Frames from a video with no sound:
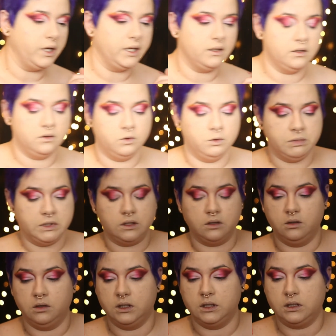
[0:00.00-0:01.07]
wet. Whoops,
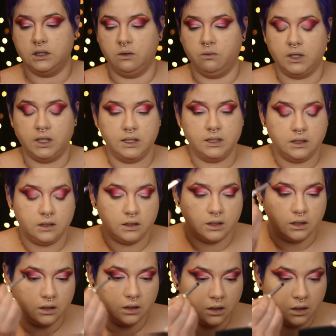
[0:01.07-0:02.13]
it's not what I
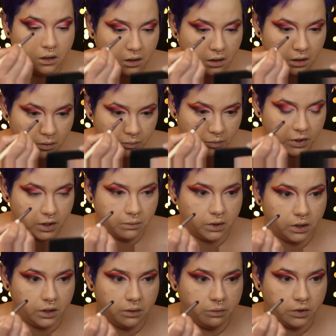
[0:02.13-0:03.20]
intended. But I'm
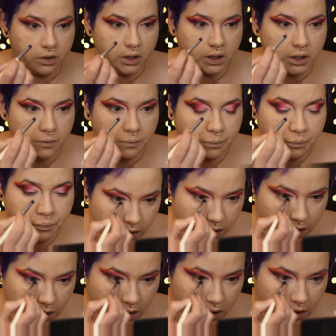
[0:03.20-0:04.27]
going to put it
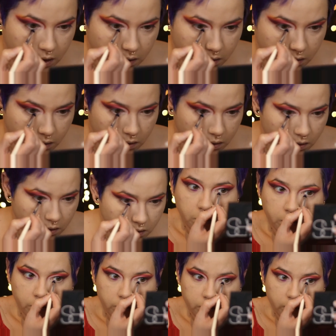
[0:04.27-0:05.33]
right here on
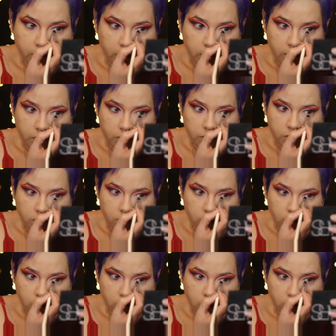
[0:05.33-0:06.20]
both sides.